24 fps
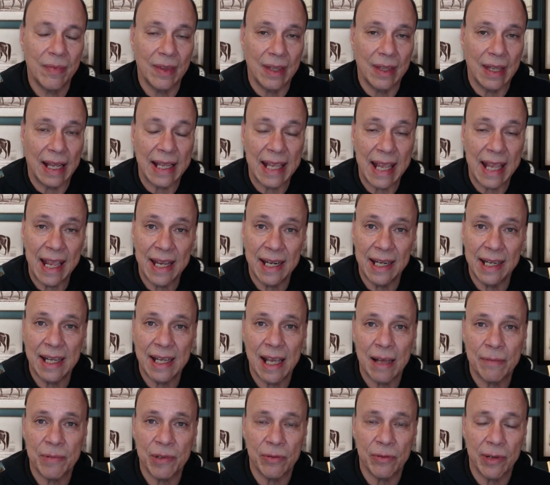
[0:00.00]
I
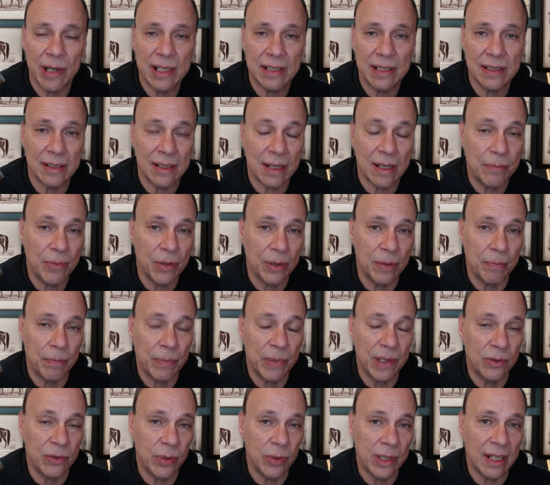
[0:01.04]
handicap the races. I put
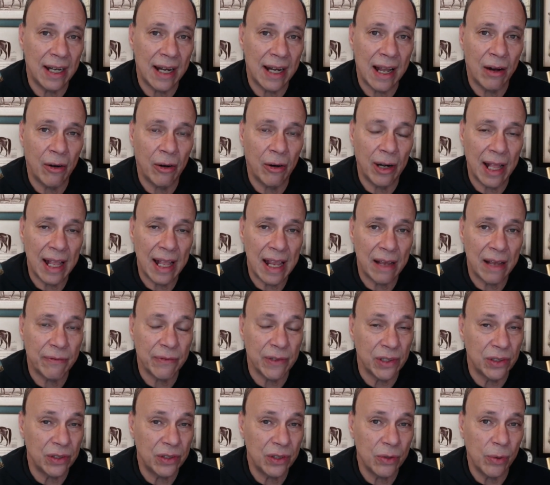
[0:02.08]
between an hour and a half
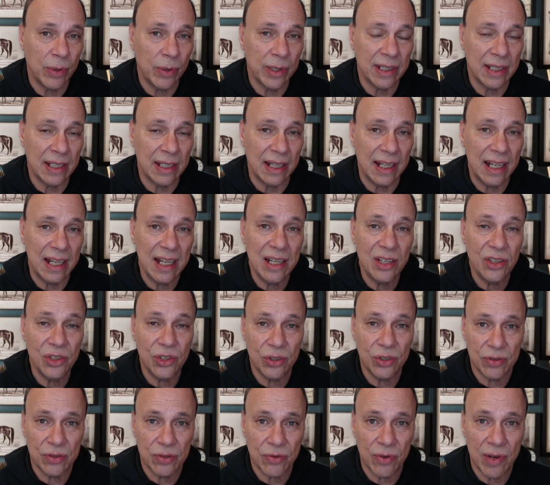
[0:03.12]
and 2 into
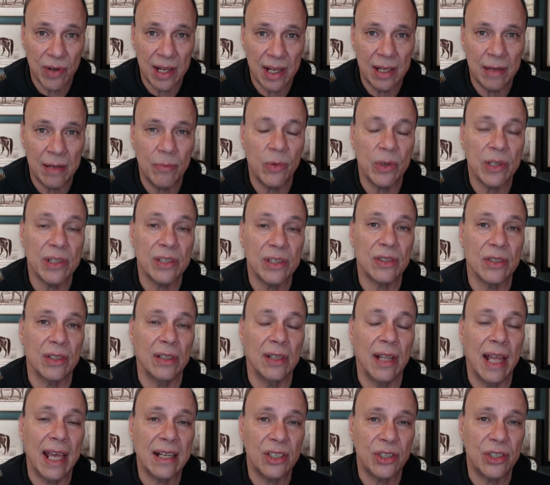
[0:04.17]
each stream with
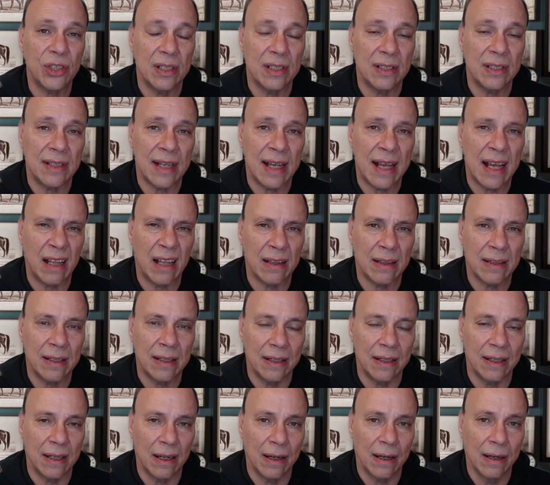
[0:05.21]
selections out
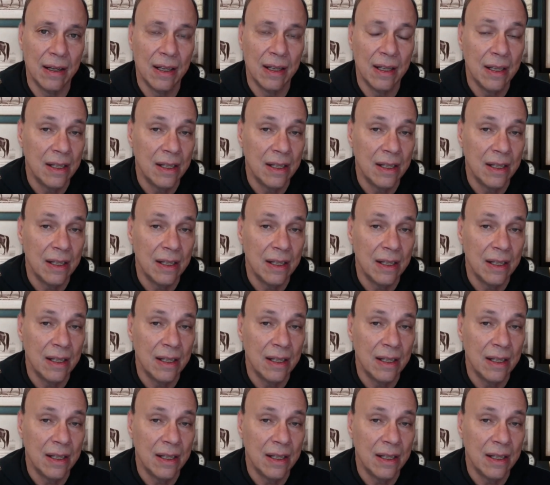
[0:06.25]
there.